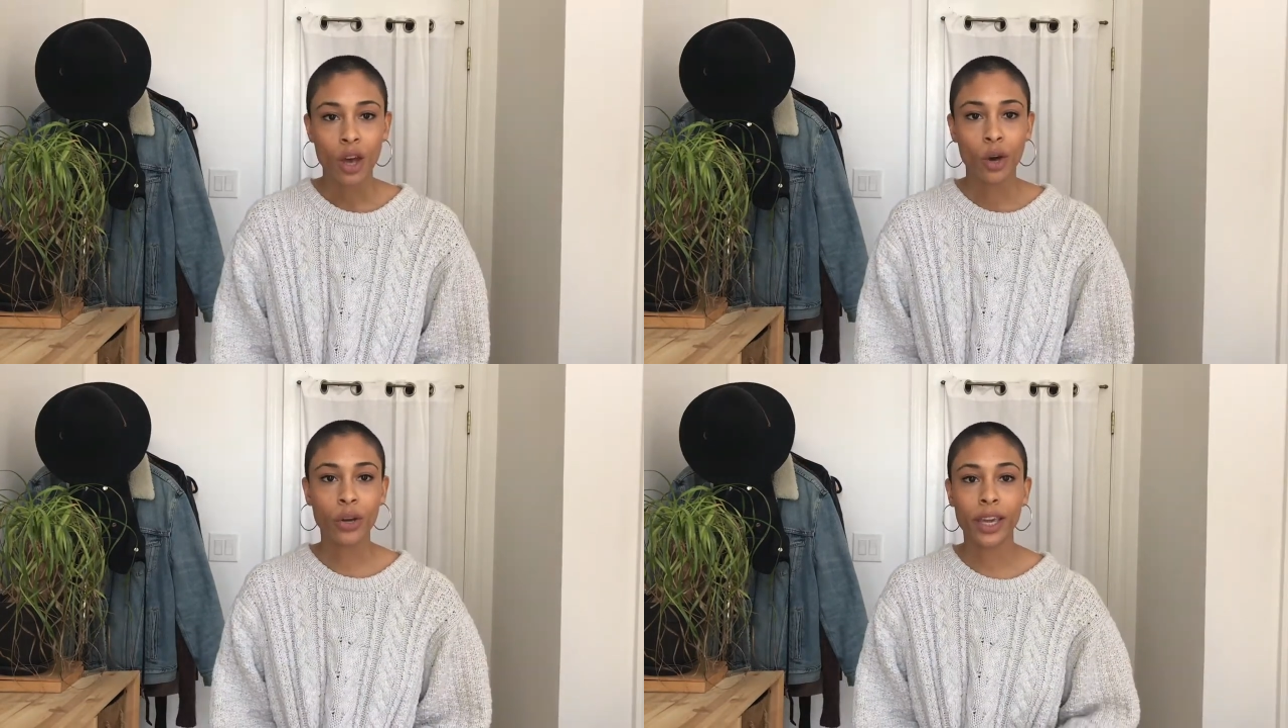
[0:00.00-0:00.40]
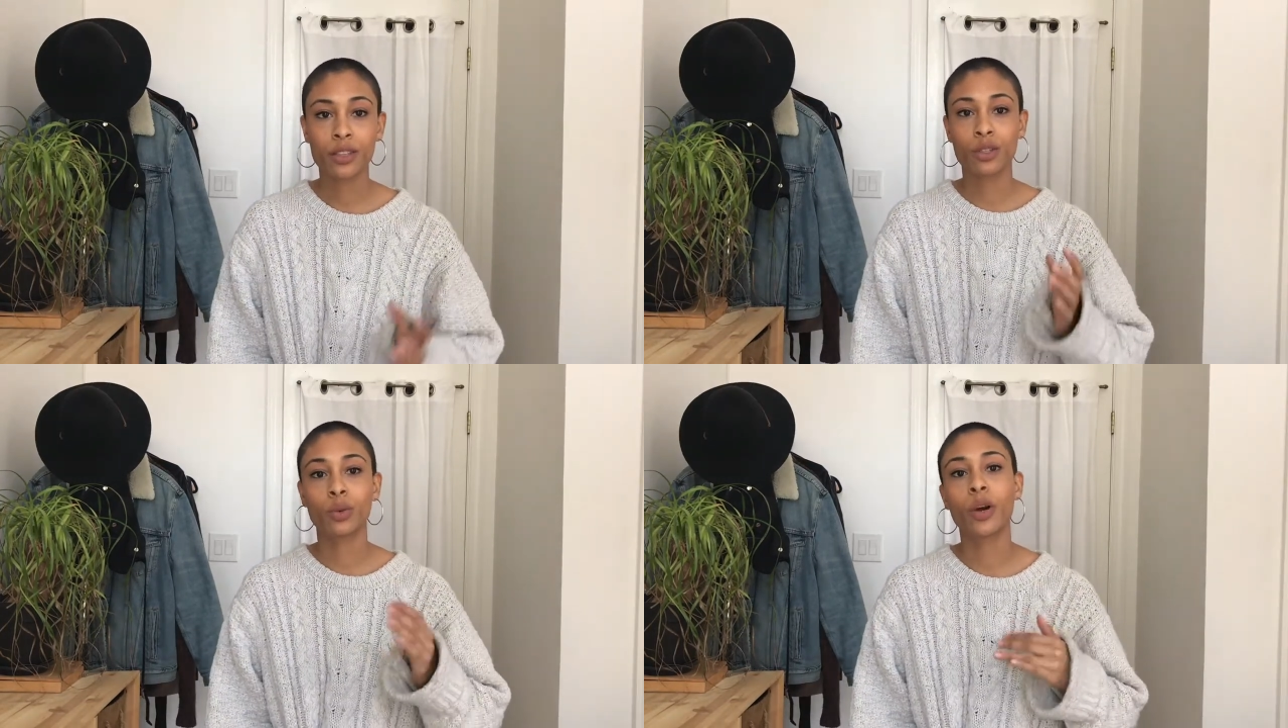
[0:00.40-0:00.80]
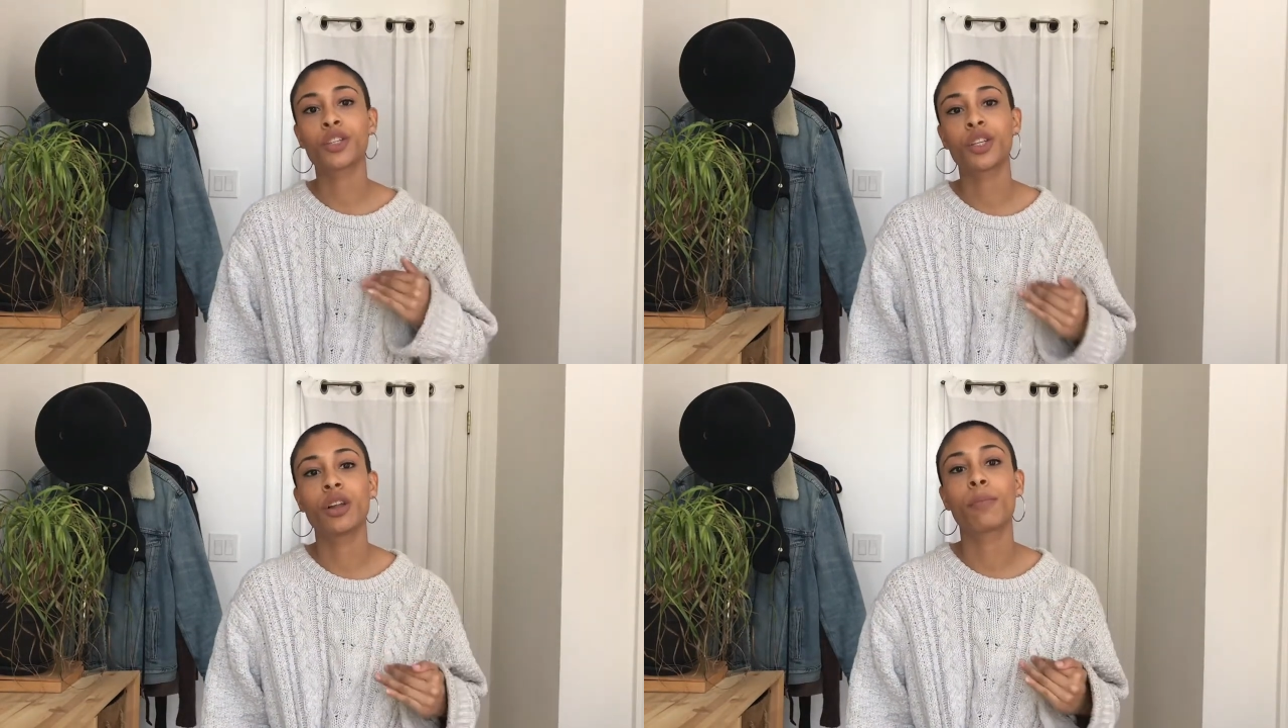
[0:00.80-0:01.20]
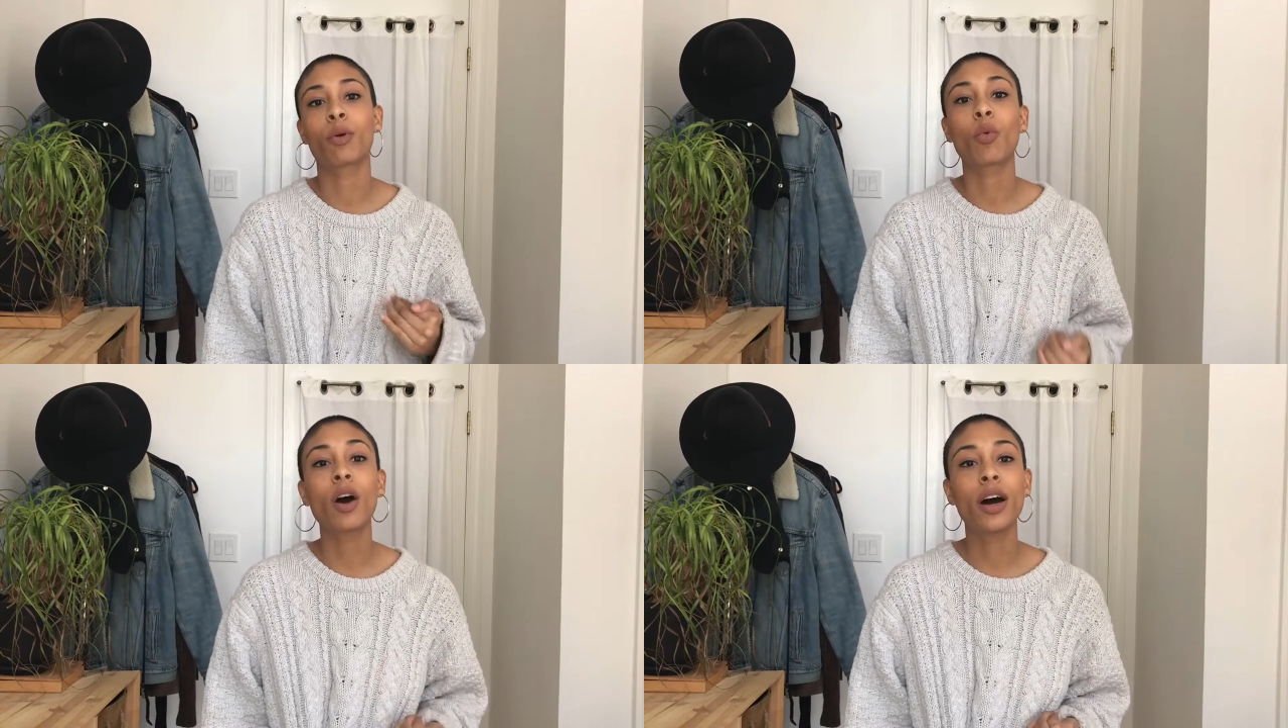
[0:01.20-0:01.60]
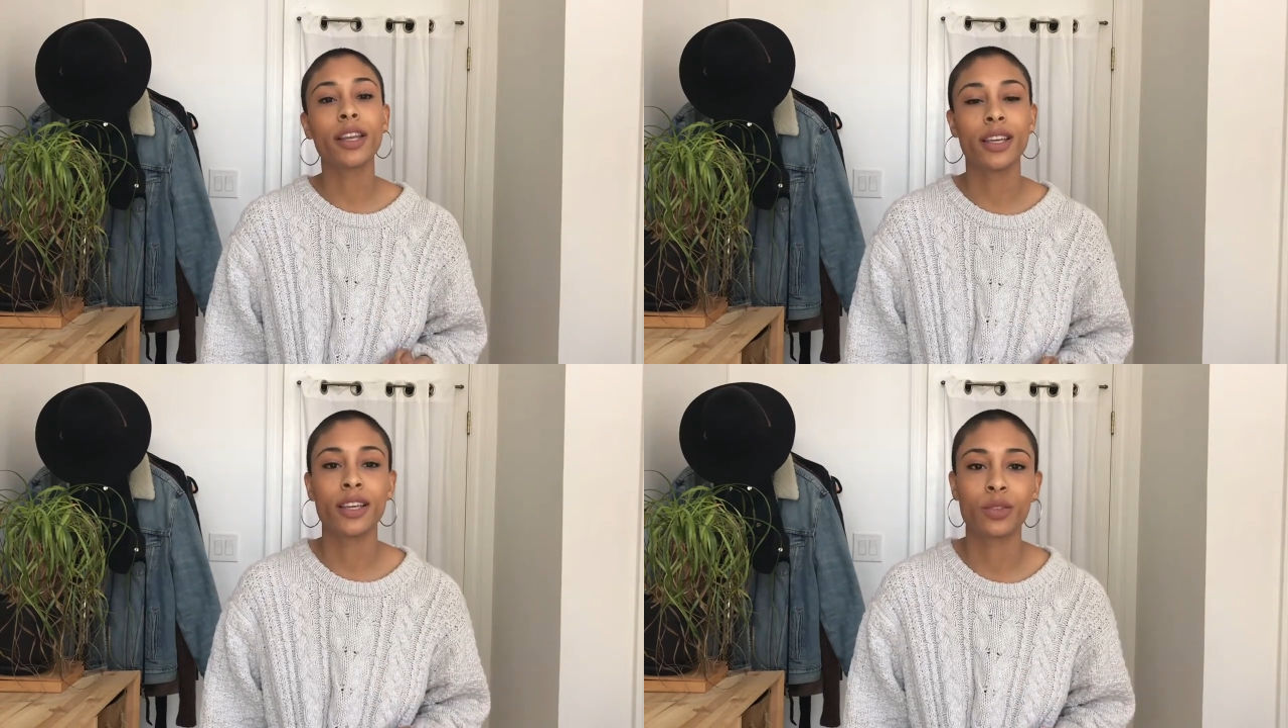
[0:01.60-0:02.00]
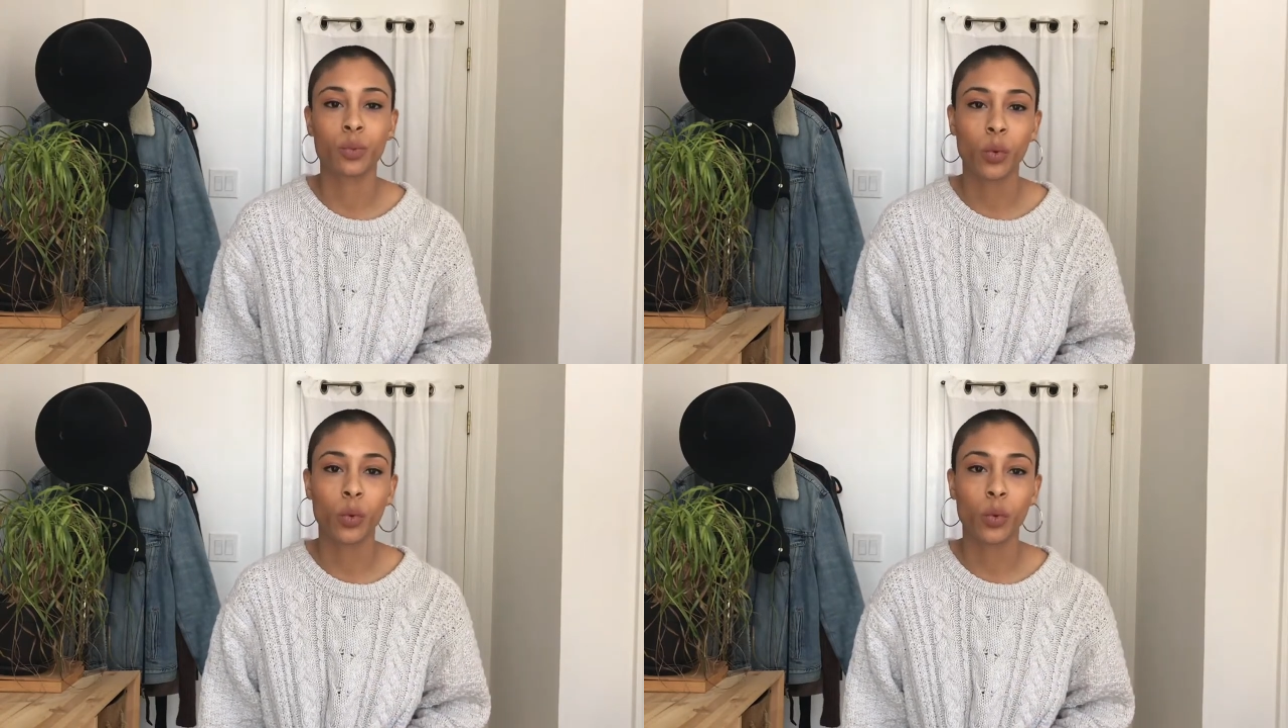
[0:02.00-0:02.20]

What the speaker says: Okay, so question number one is,